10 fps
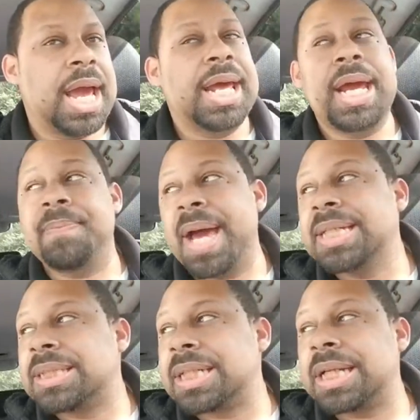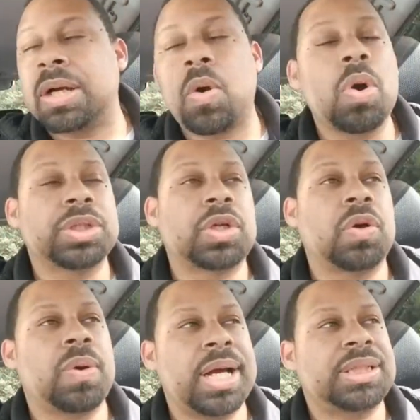and a basically course
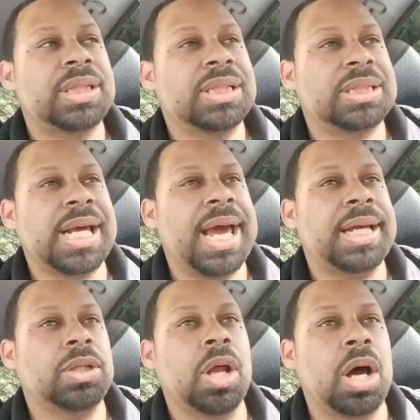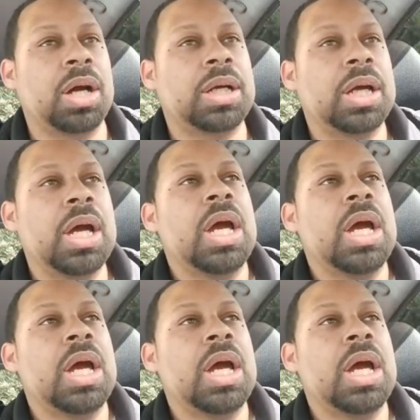correction to say, look,